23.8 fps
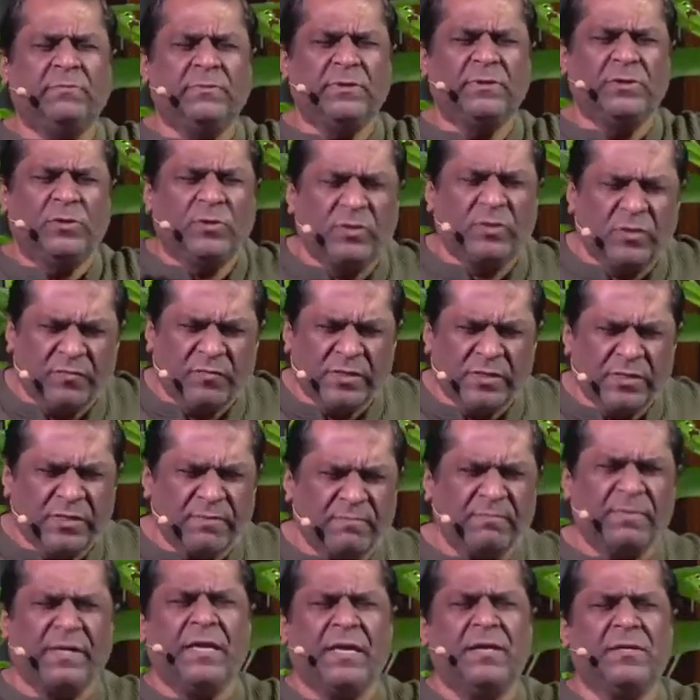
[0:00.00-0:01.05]
Those of us
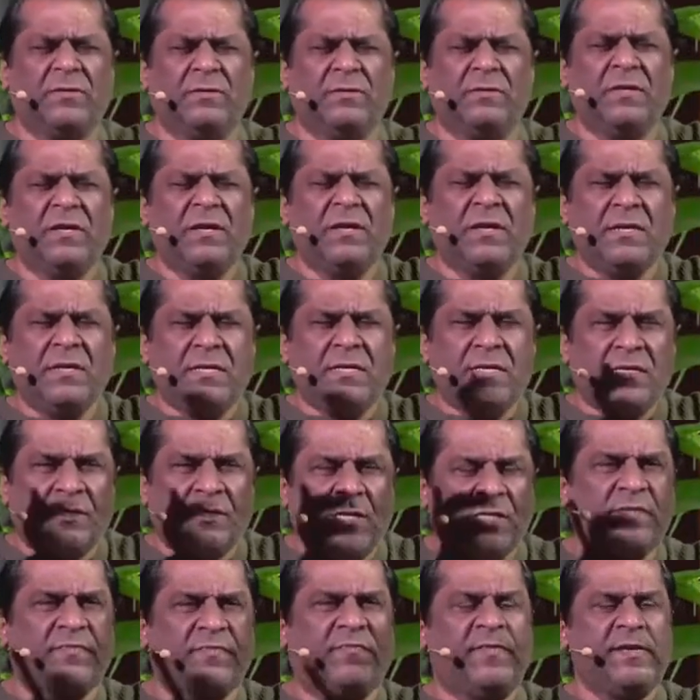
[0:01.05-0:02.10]
begin to
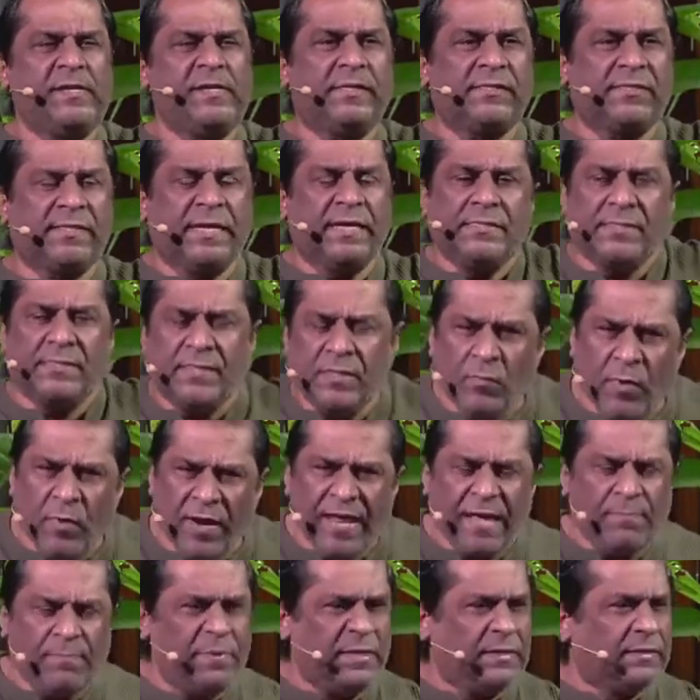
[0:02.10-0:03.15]
just feel a sense. And what
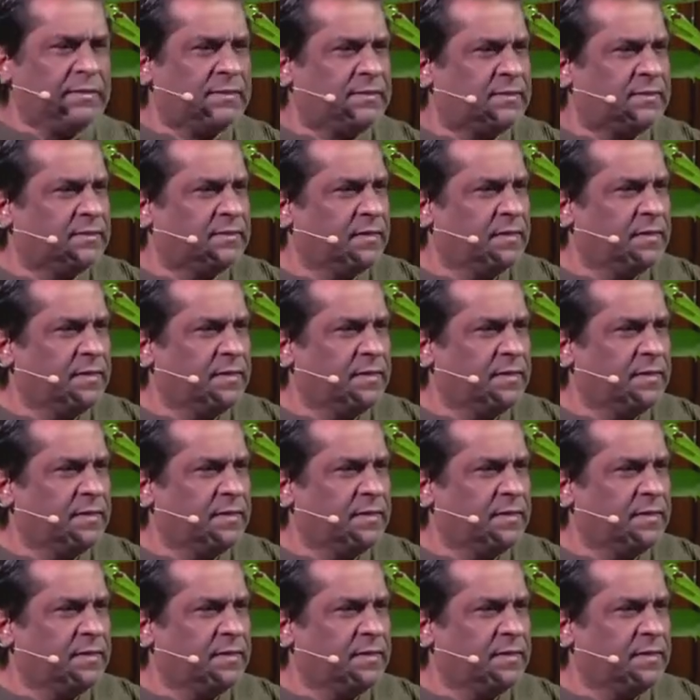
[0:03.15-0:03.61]
happens?